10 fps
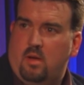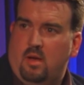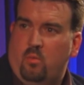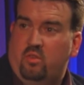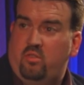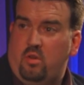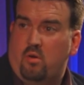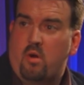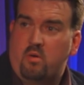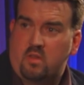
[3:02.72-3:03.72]
was to your
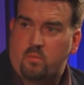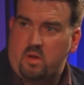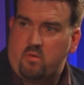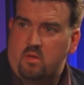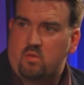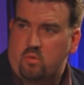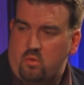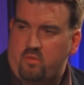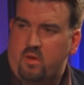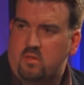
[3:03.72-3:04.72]
own experience or
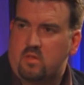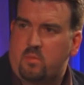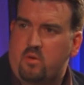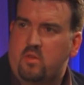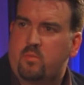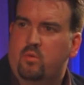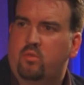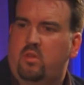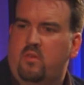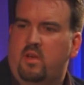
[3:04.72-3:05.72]
your friend's experience, but
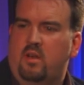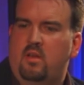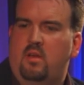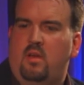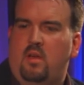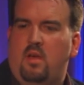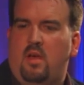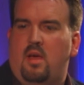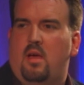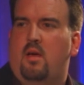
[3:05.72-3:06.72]
also then
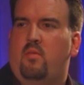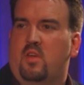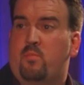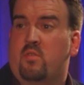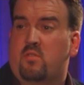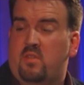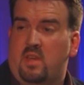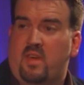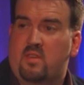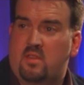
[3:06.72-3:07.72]
the experience of seeing
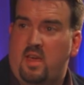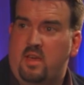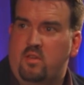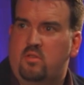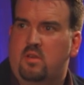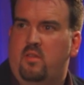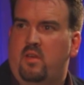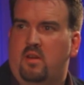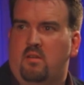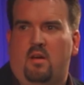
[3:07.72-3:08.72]
that staged, and
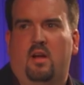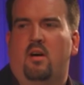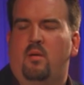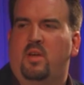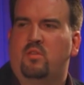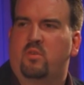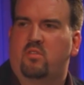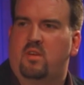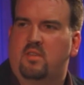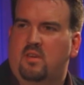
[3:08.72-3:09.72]
then I can't imagine what
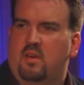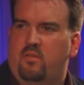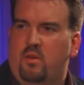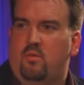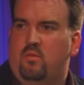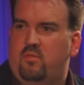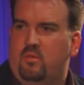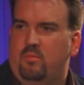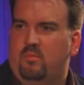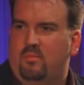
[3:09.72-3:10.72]
it's like to get a phone call
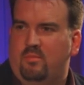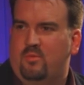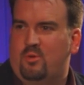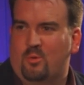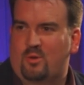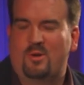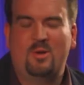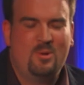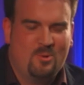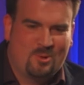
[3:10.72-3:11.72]
from George
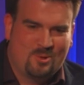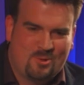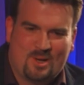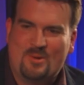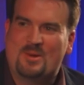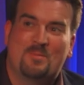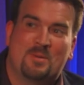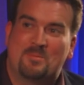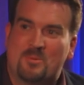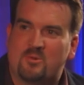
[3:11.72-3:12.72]
Clooney or Clooney's
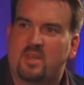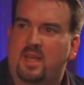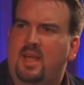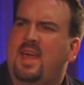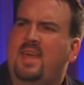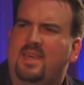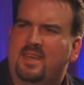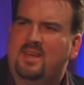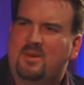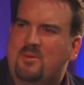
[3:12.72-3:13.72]
people saying, hey,
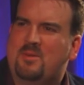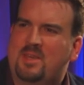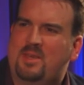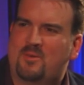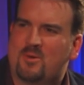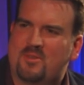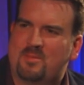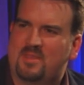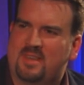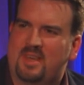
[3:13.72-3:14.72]
we think you've got
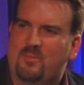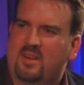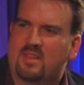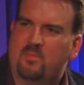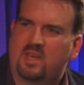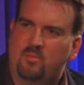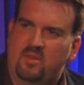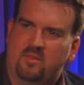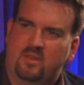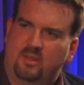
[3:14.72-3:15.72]
something here, we'd like to make a
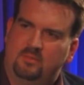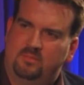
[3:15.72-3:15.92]
movie.